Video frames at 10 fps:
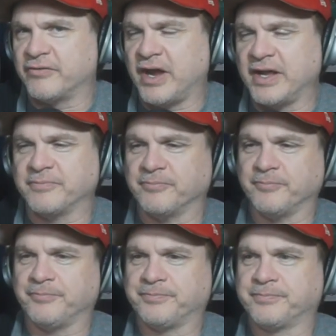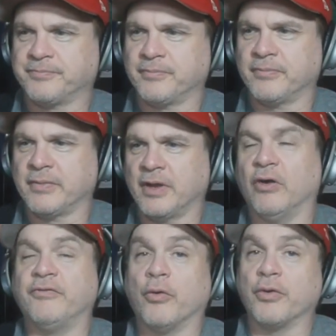right? Oh,
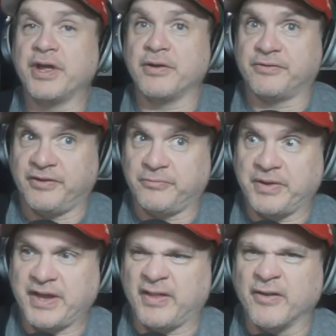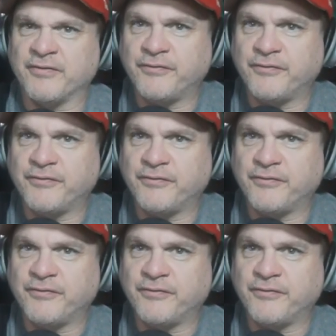4 years he's been down there.